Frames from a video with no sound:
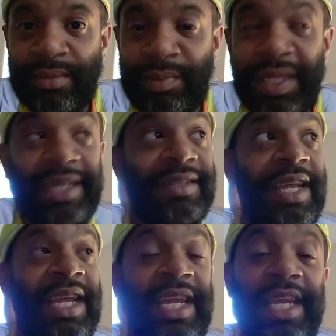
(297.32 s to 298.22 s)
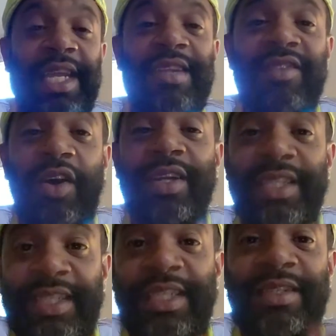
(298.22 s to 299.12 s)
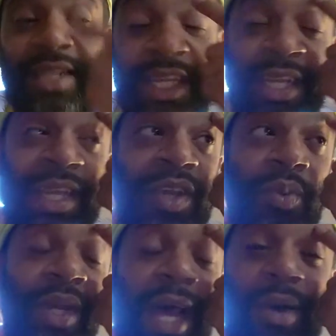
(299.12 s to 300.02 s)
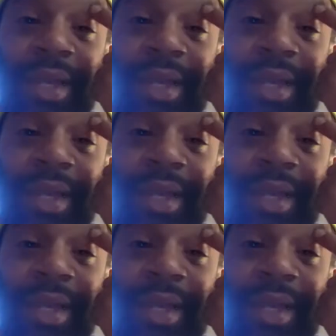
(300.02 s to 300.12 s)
Because he's talking shit saying, without